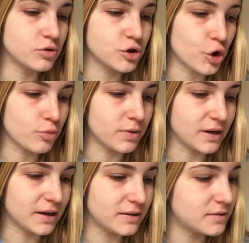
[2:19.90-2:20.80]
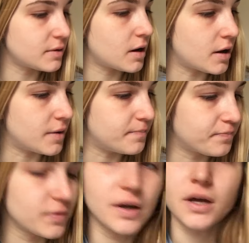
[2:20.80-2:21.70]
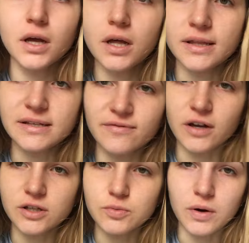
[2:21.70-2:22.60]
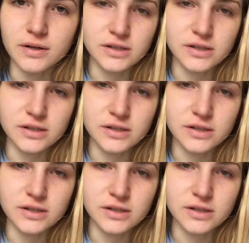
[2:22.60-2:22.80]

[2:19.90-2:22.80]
just opening it. This first one